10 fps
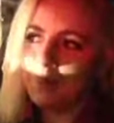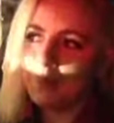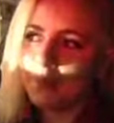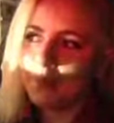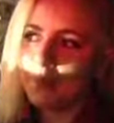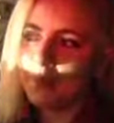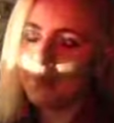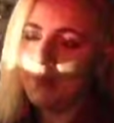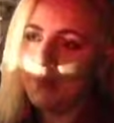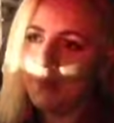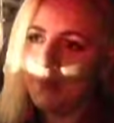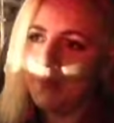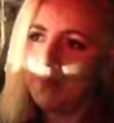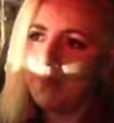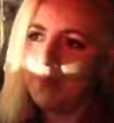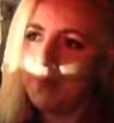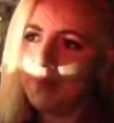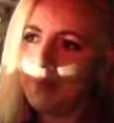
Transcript: (no one is talking)